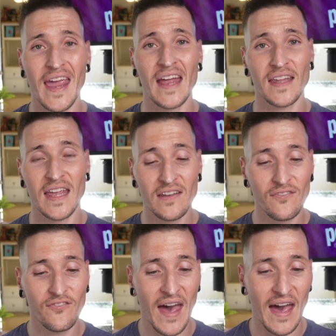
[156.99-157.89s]
and in
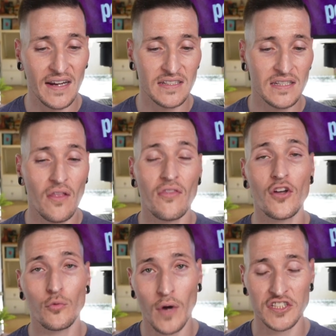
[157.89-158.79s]
fact
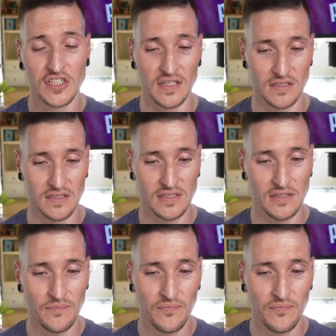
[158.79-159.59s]
the Russians,